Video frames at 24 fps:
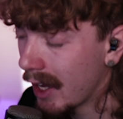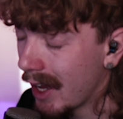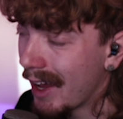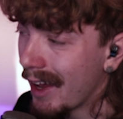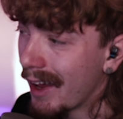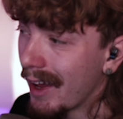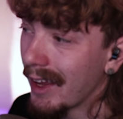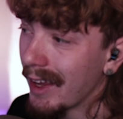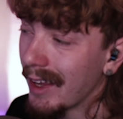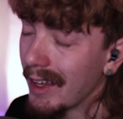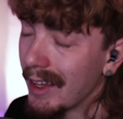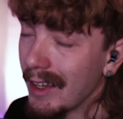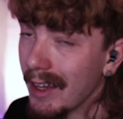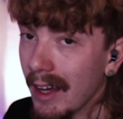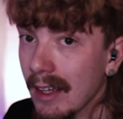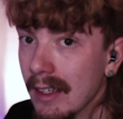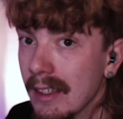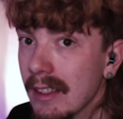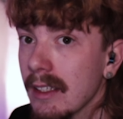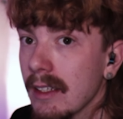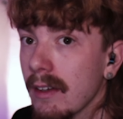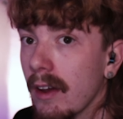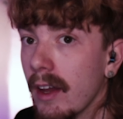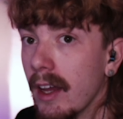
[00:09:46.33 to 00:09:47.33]

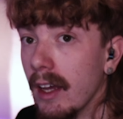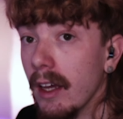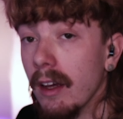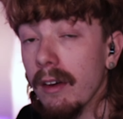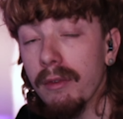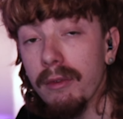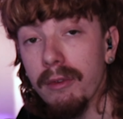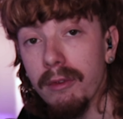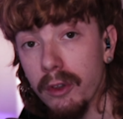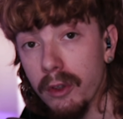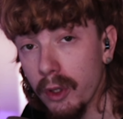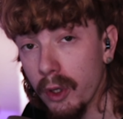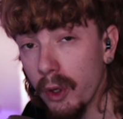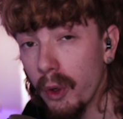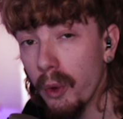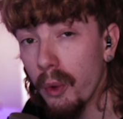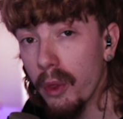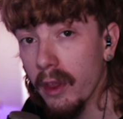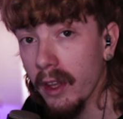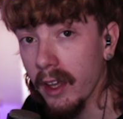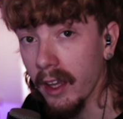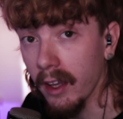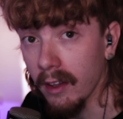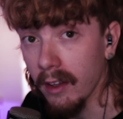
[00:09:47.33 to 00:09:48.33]
yes, if two
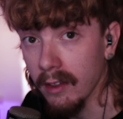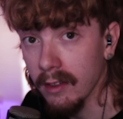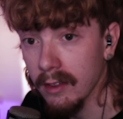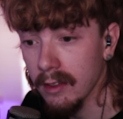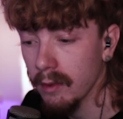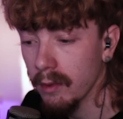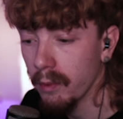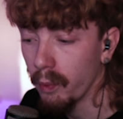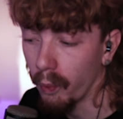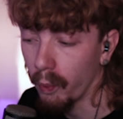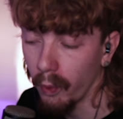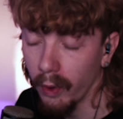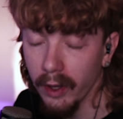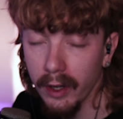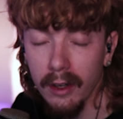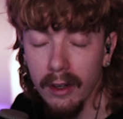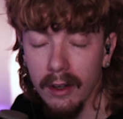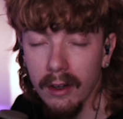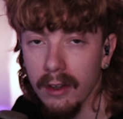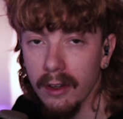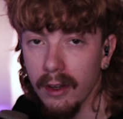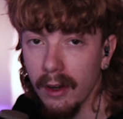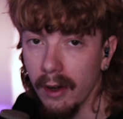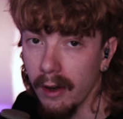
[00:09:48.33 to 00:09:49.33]
things. One,
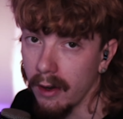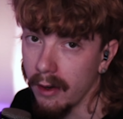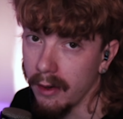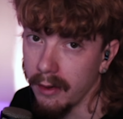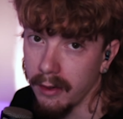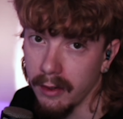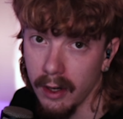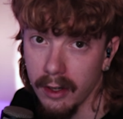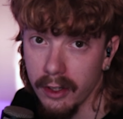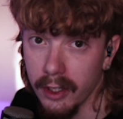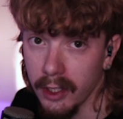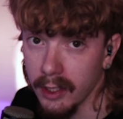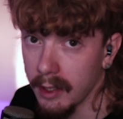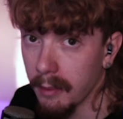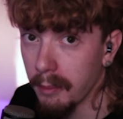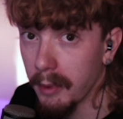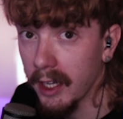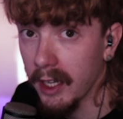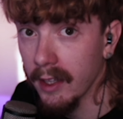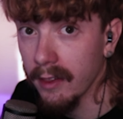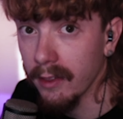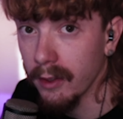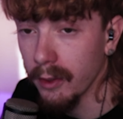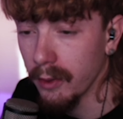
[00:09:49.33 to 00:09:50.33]
you're just a big
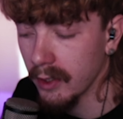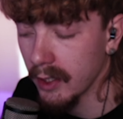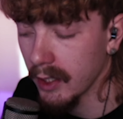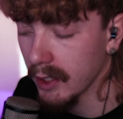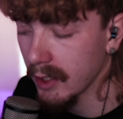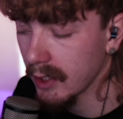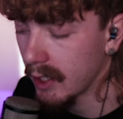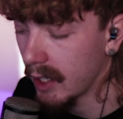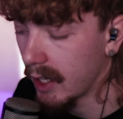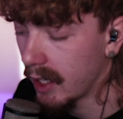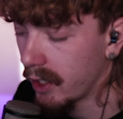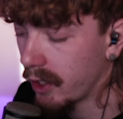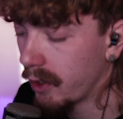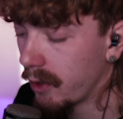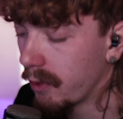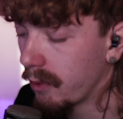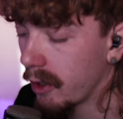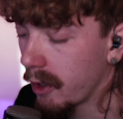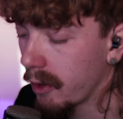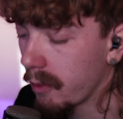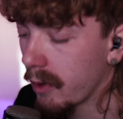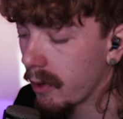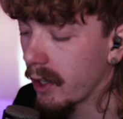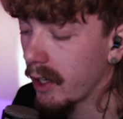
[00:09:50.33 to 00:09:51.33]
enthusiast and you really
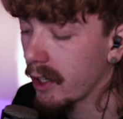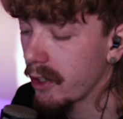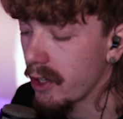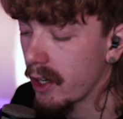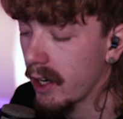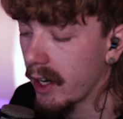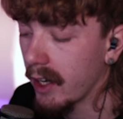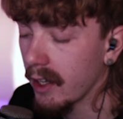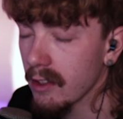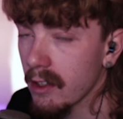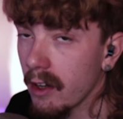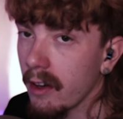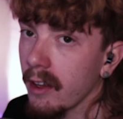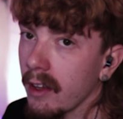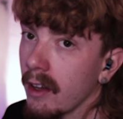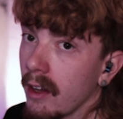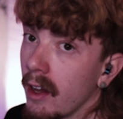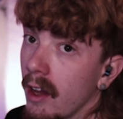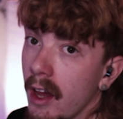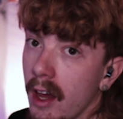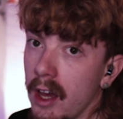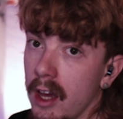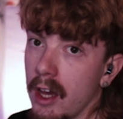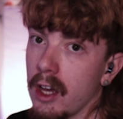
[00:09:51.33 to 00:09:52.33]
want to get your hands on it.
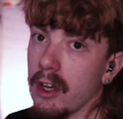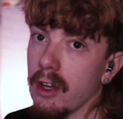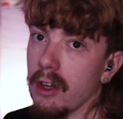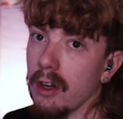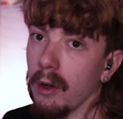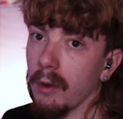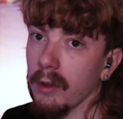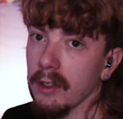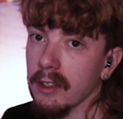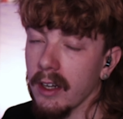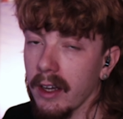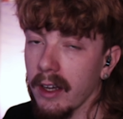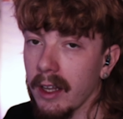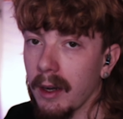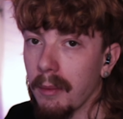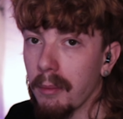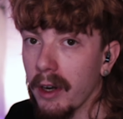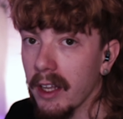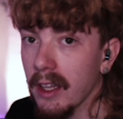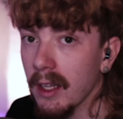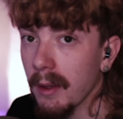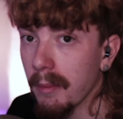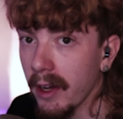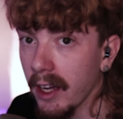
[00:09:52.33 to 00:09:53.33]
You know, it's not going to break
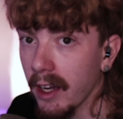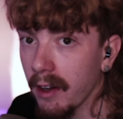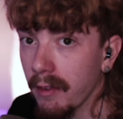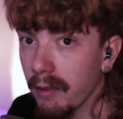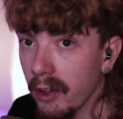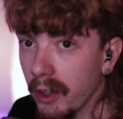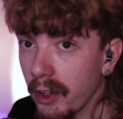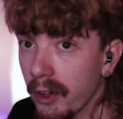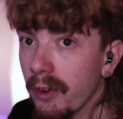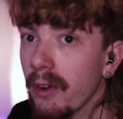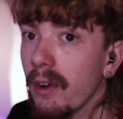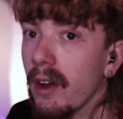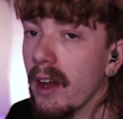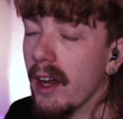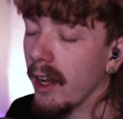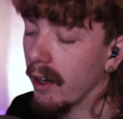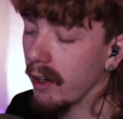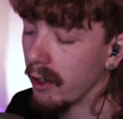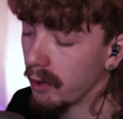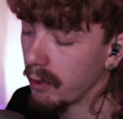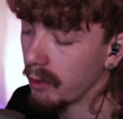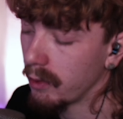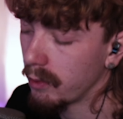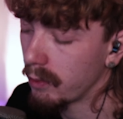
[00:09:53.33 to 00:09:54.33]
the bank for you and
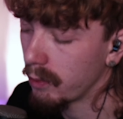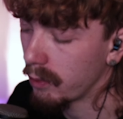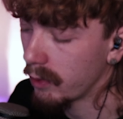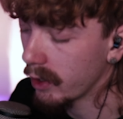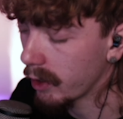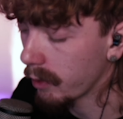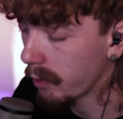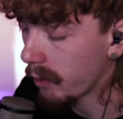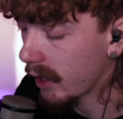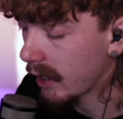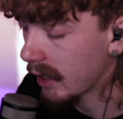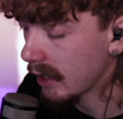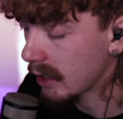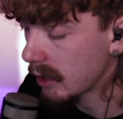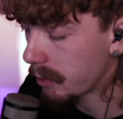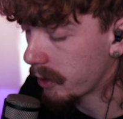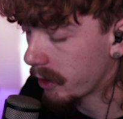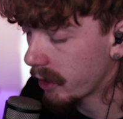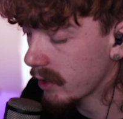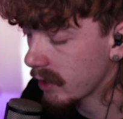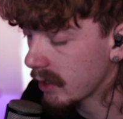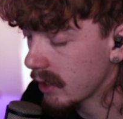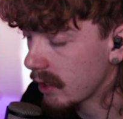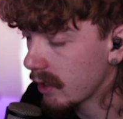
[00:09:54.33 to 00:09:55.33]
you really want to
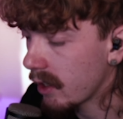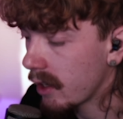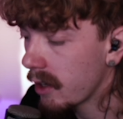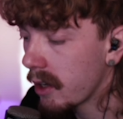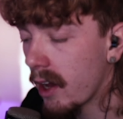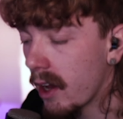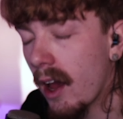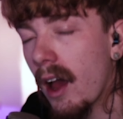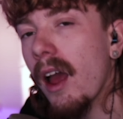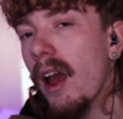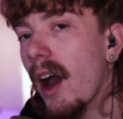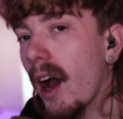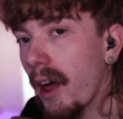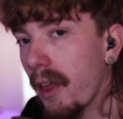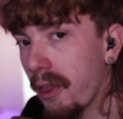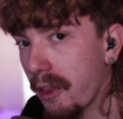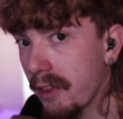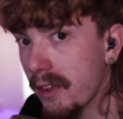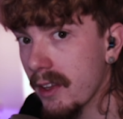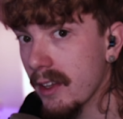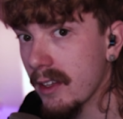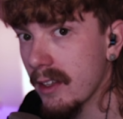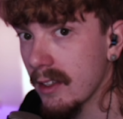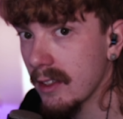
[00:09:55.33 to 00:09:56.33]
experience it. I think
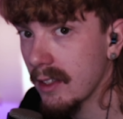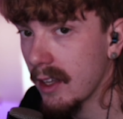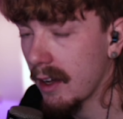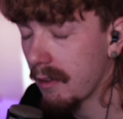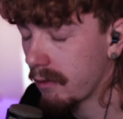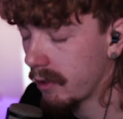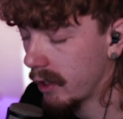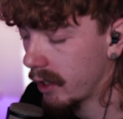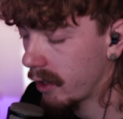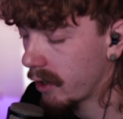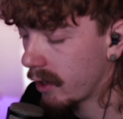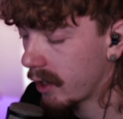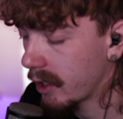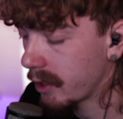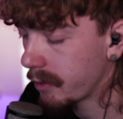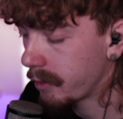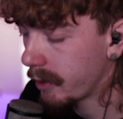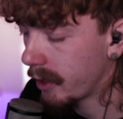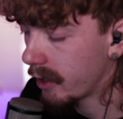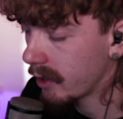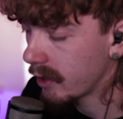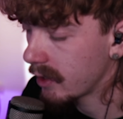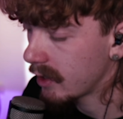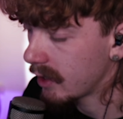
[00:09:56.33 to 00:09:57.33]
this is definitely a good
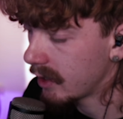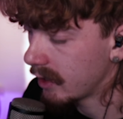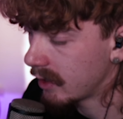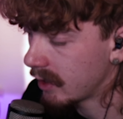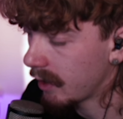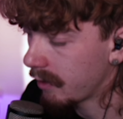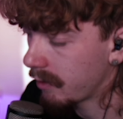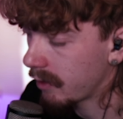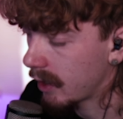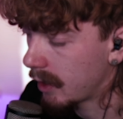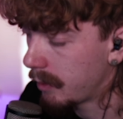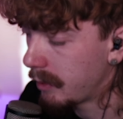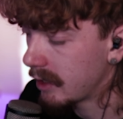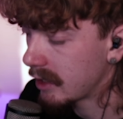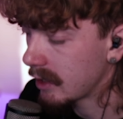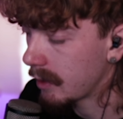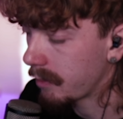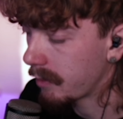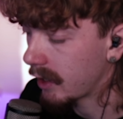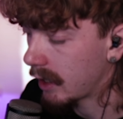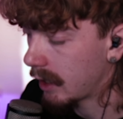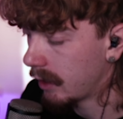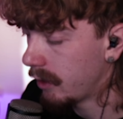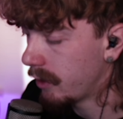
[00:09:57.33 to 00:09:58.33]
experience. It's definitely going to be
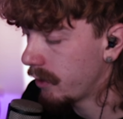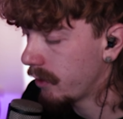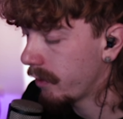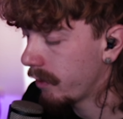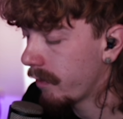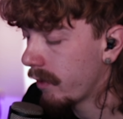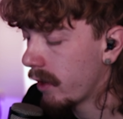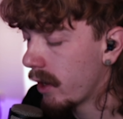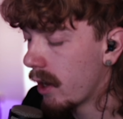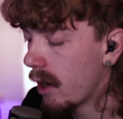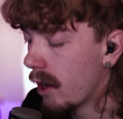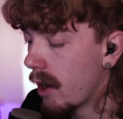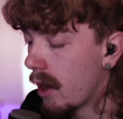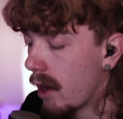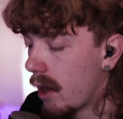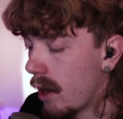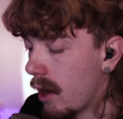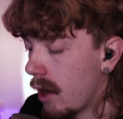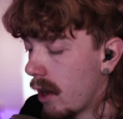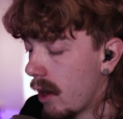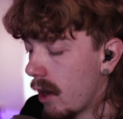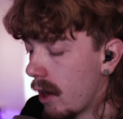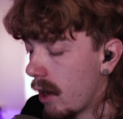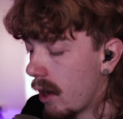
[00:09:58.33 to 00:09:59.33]
something new.
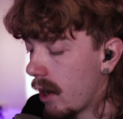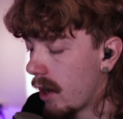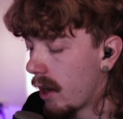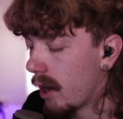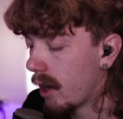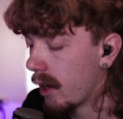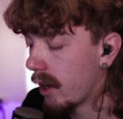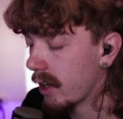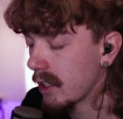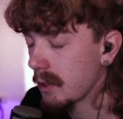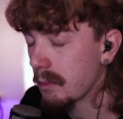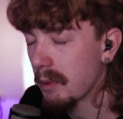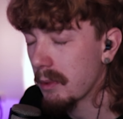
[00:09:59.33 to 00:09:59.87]
especially